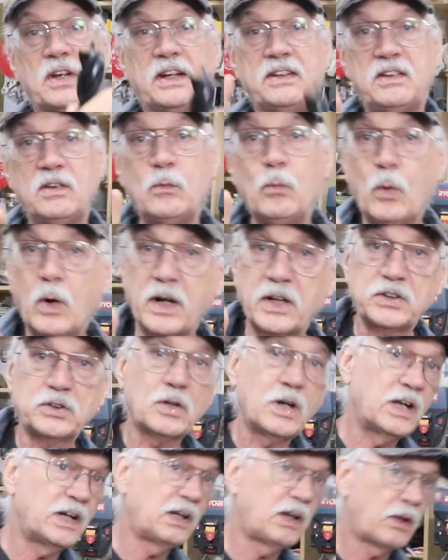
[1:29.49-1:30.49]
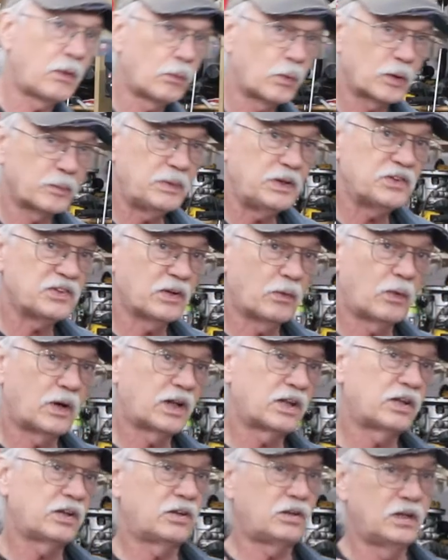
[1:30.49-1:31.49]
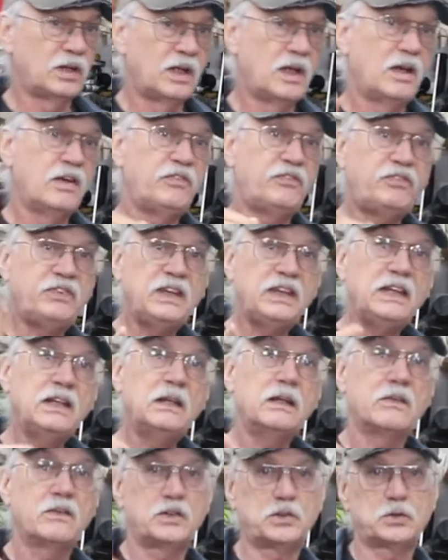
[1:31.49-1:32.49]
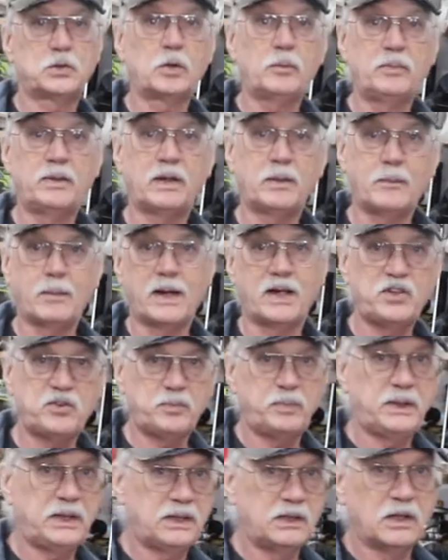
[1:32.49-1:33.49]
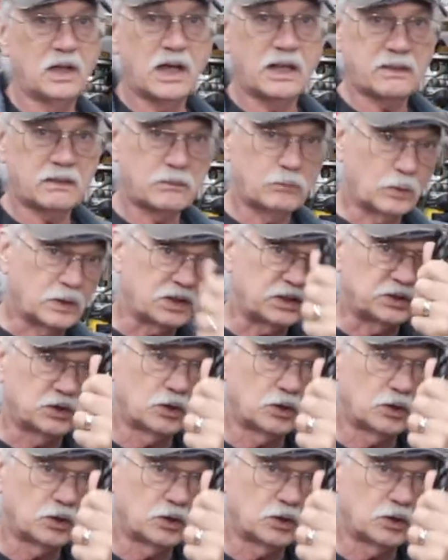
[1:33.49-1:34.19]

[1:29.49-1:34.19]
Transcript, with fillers: And I didn't want to draw it into the workpiece. I wanted to feed the drill bit at my speed, not what the